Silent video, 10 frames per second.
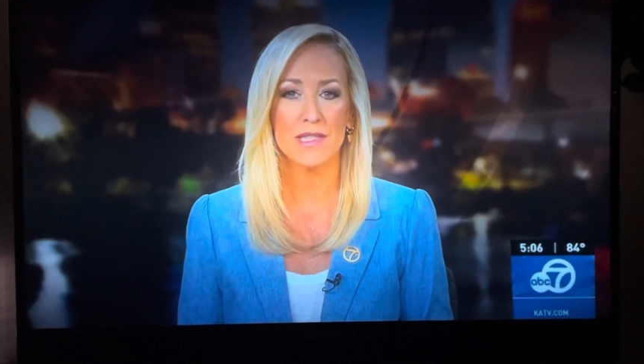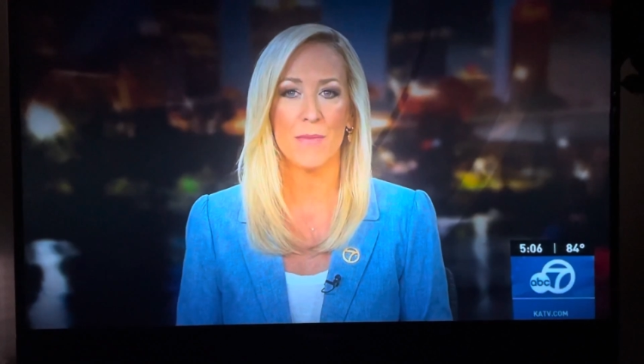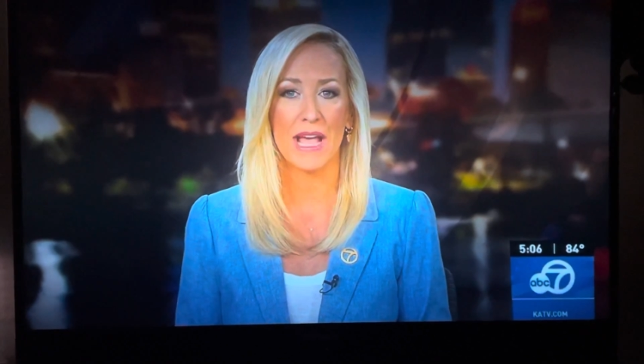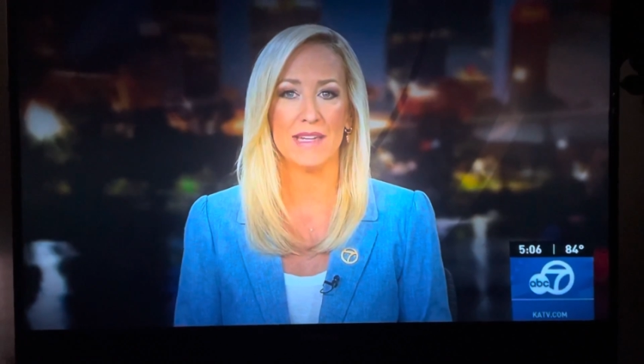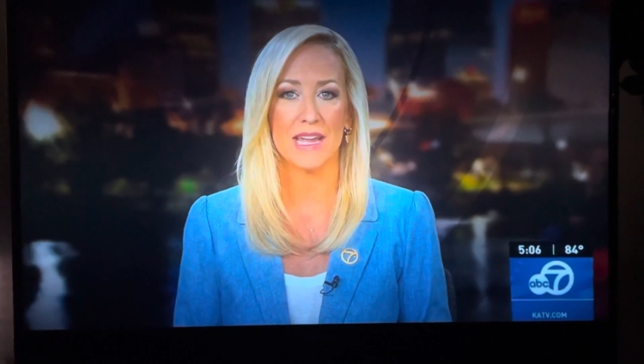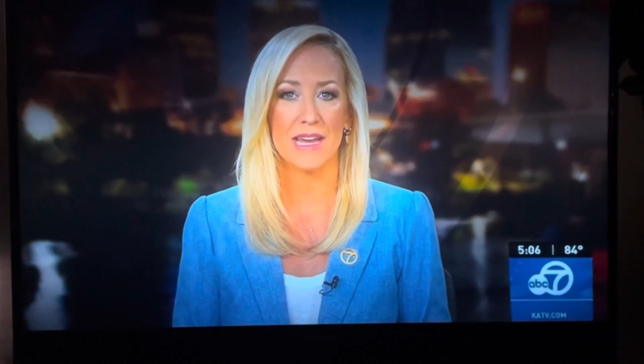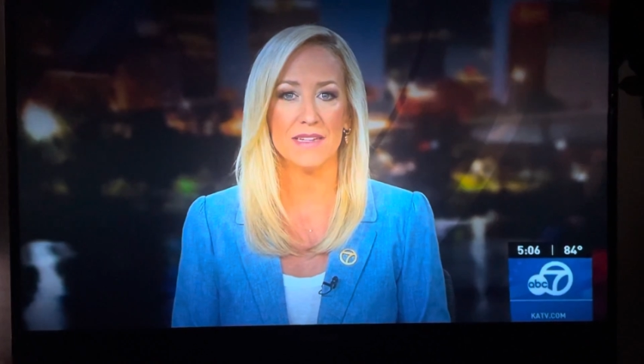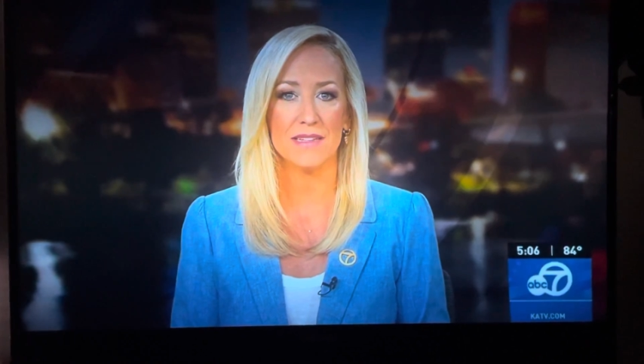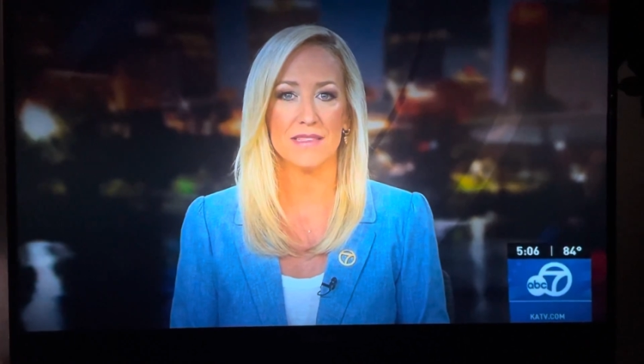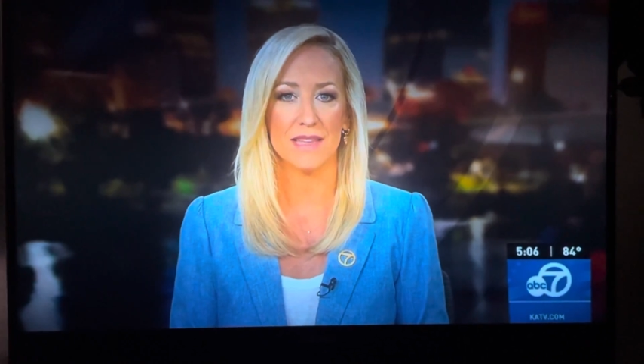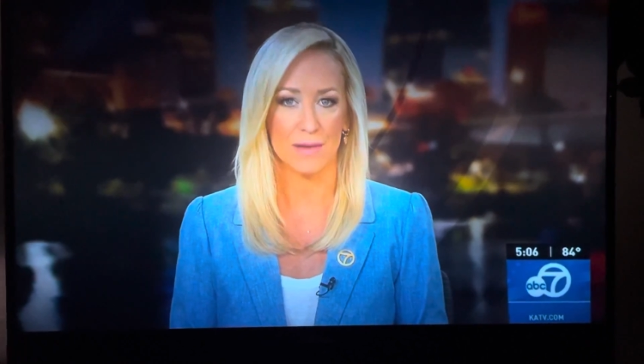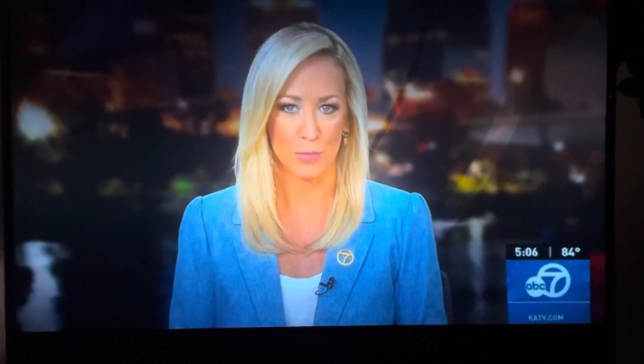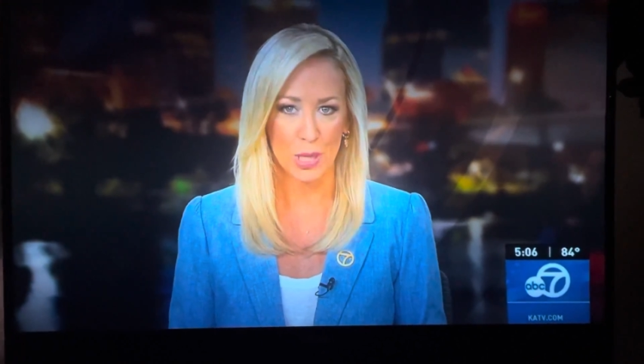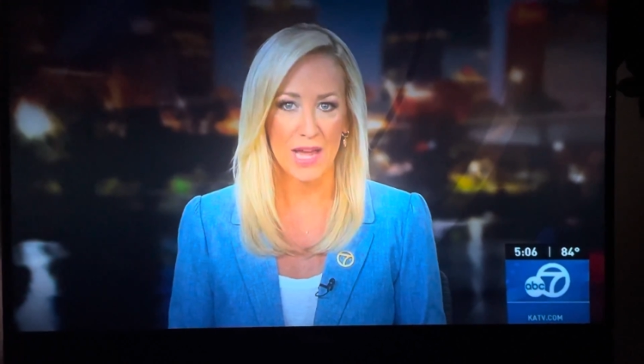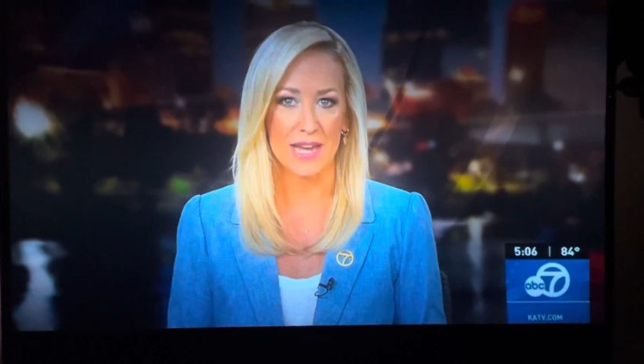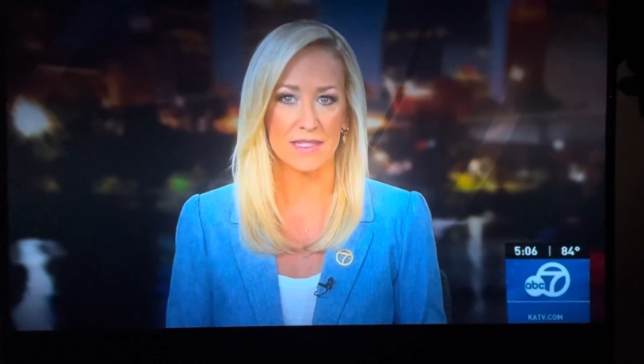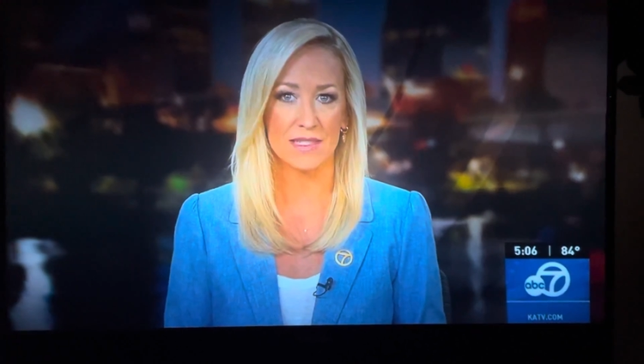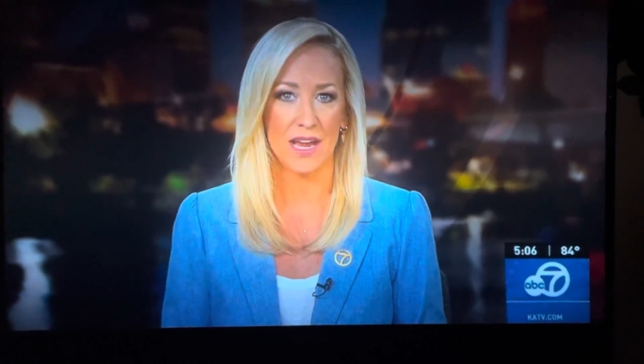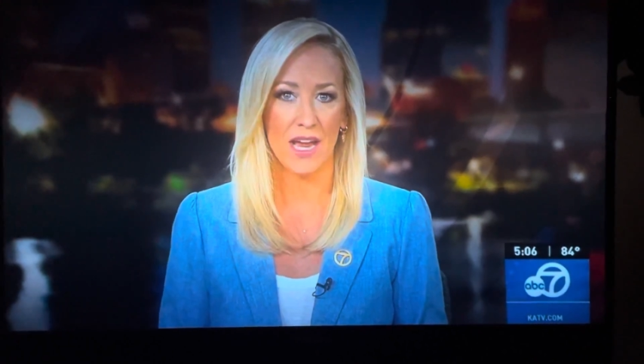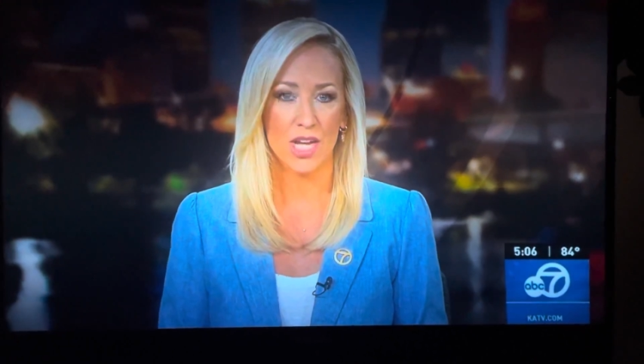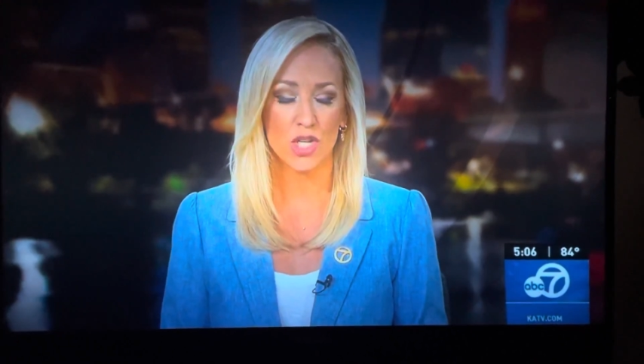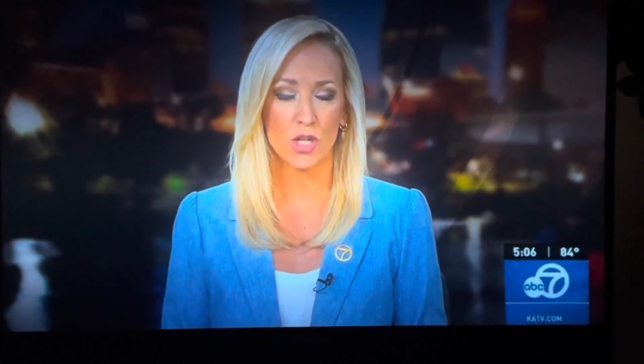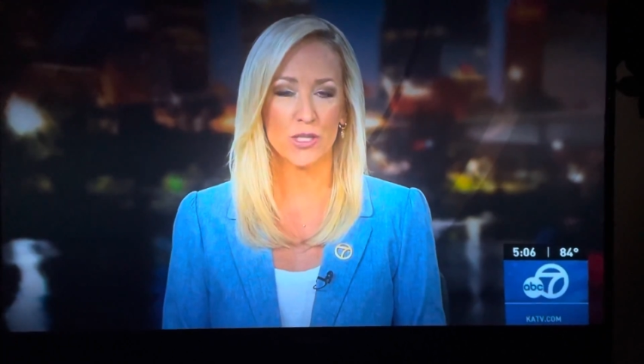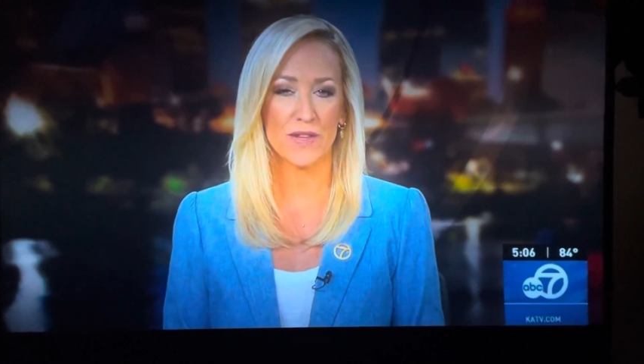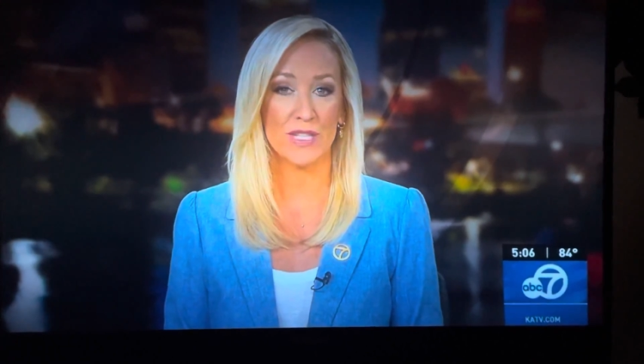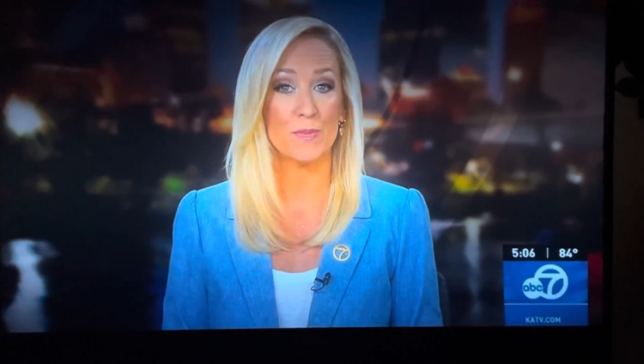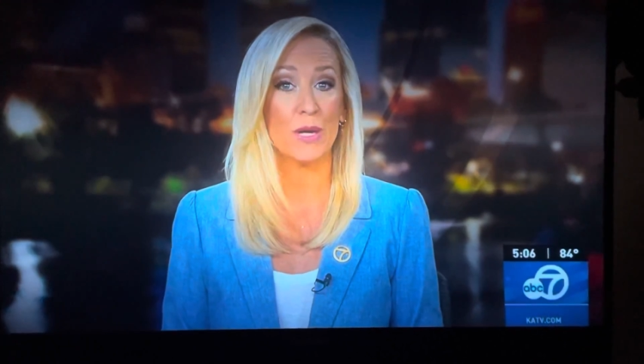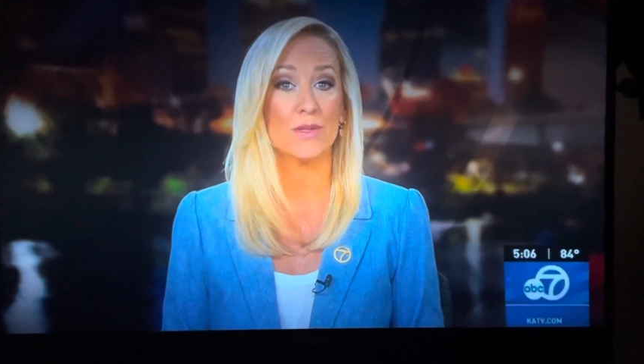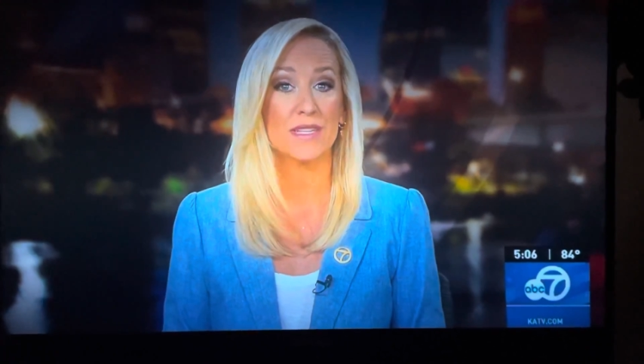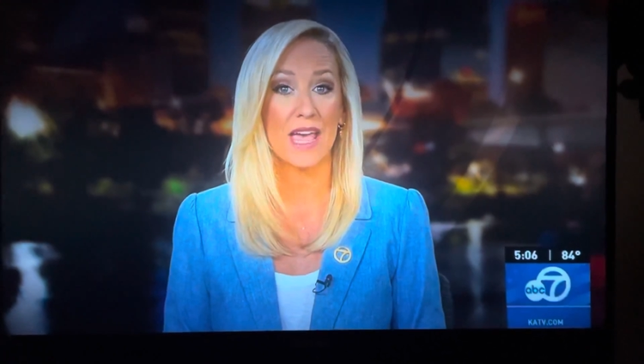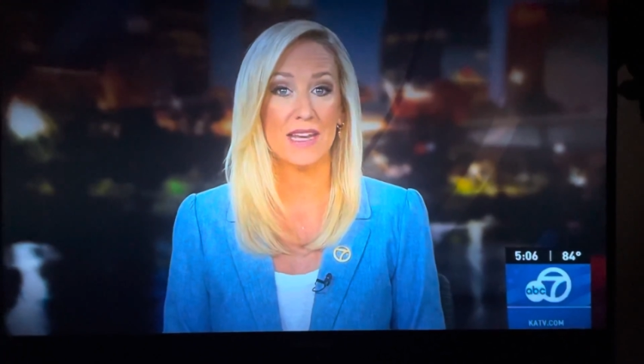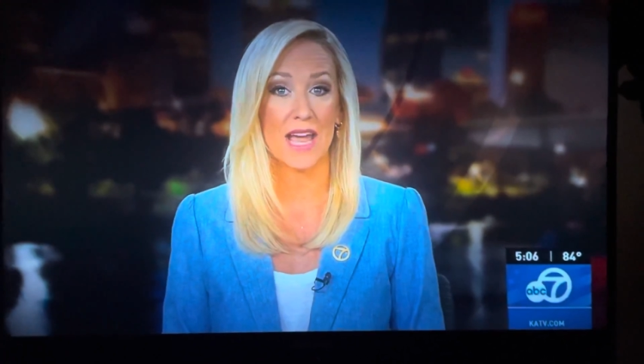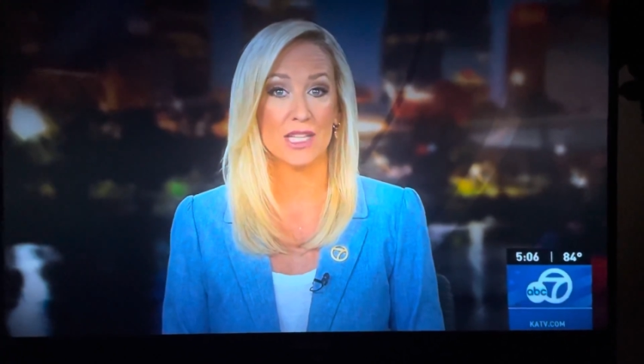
The mandate is in place. Channel seven's Paris Kane.